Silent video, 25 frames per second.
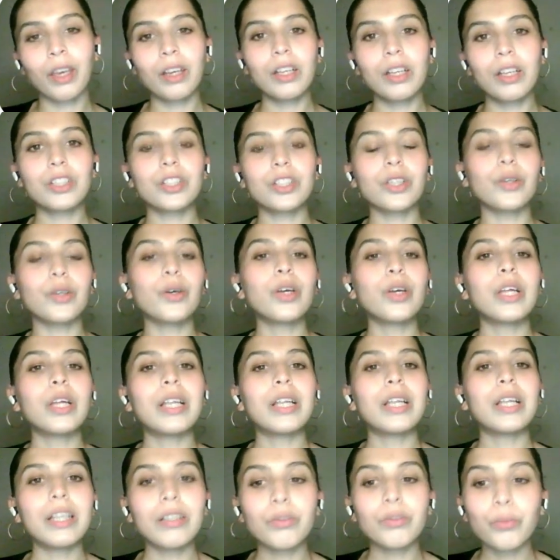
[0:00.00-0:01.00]
So,
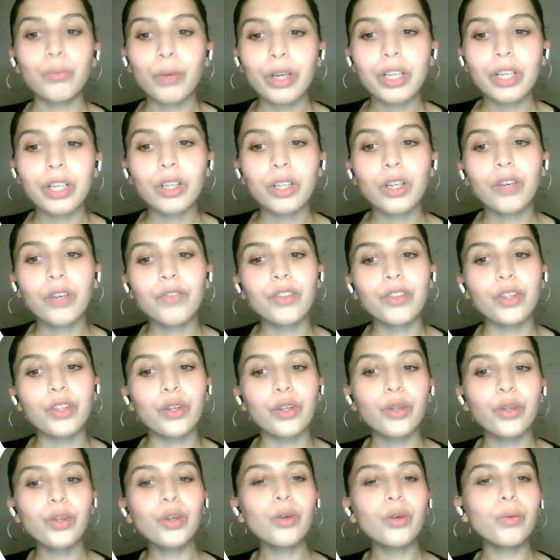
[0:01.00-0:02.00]
we're going to cover the
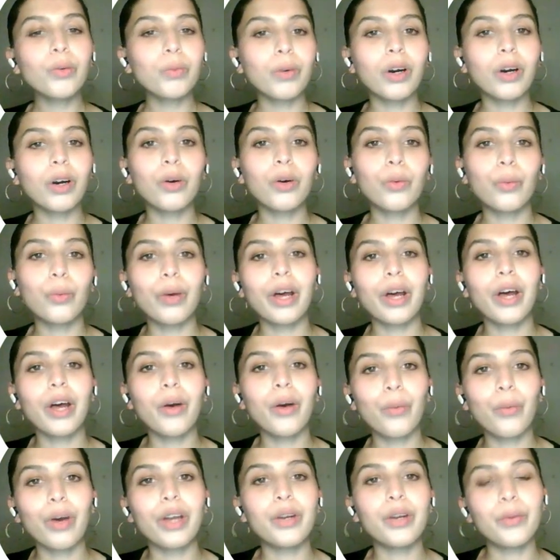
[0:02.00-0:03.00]
who, what, where,
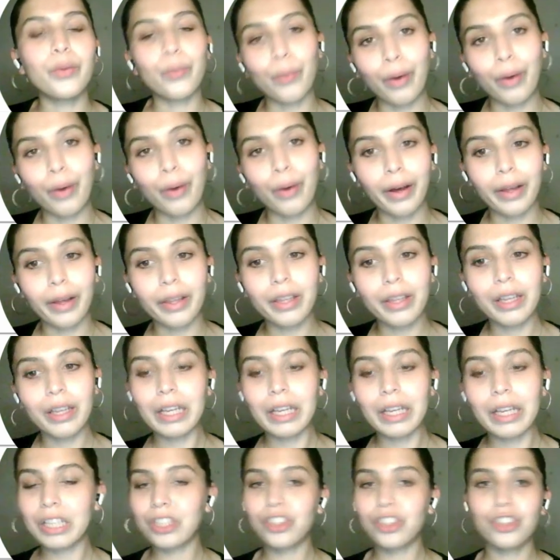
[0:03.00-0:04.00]
when, why.
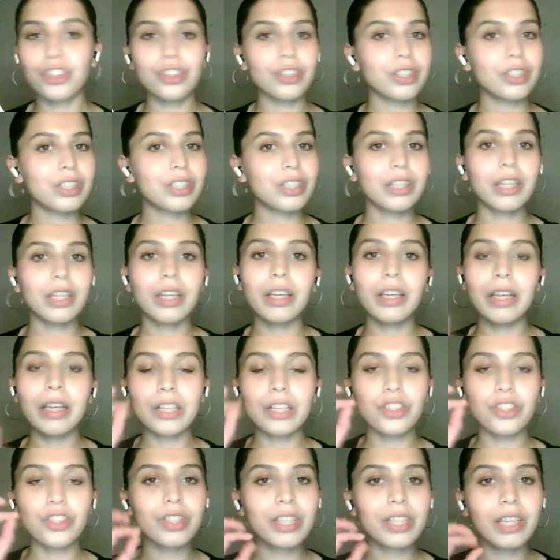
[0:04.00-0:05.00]
It
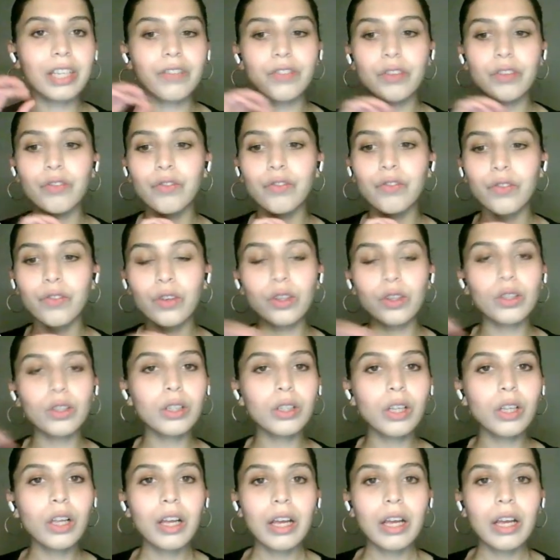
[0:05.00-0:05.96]
just gives a full